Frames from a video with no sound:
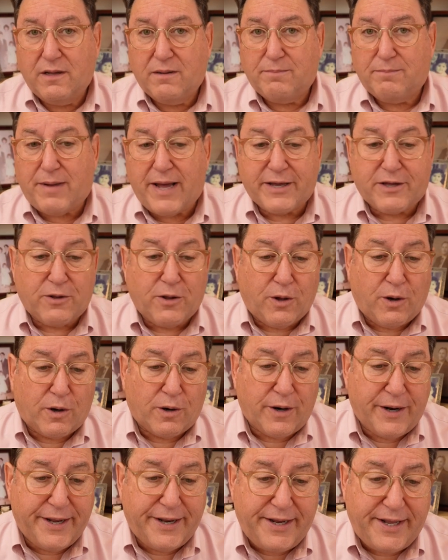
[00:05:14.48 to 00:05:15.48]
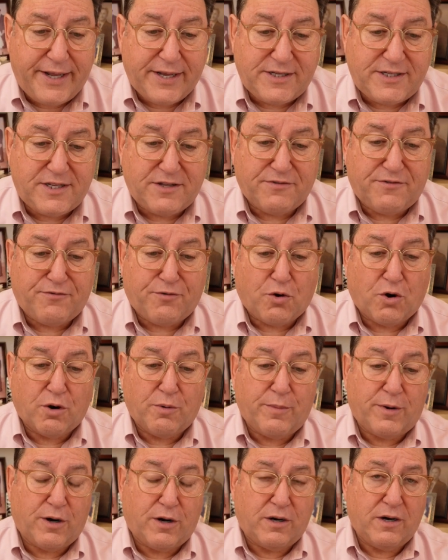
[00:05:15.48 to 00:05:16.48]
Michael Oren is the
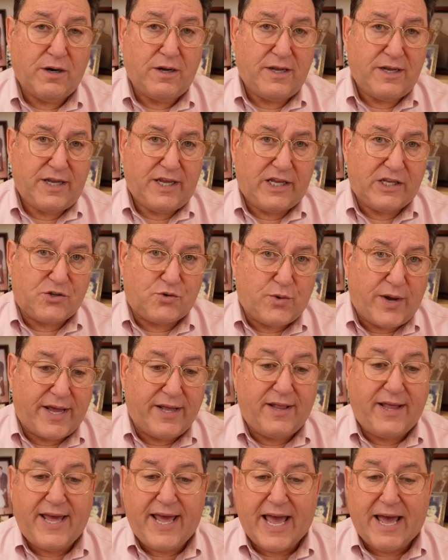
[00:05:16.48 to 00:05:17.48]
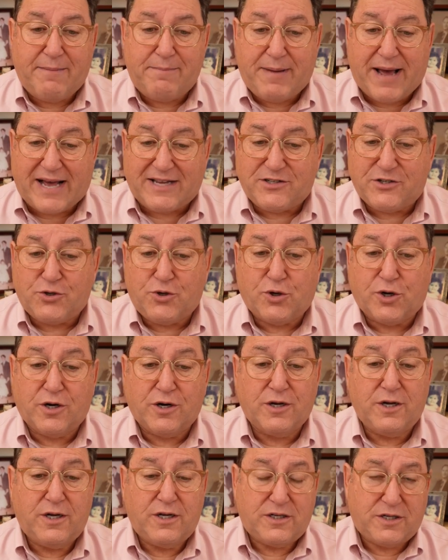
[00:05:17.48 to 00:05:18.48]
former Israeli
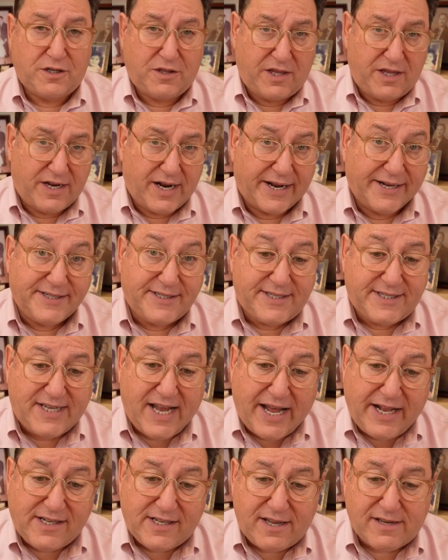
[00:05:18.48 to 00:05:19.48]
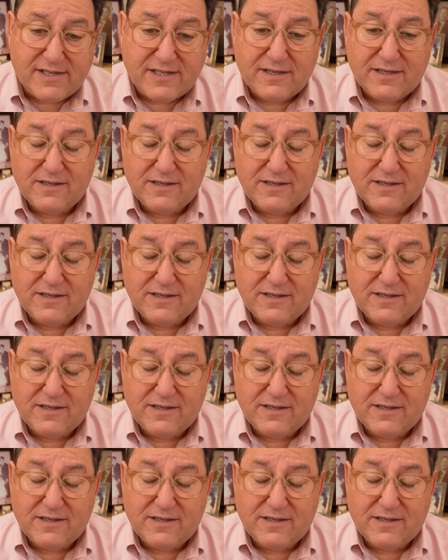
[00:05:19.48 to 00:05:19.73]
ambassador to the United States,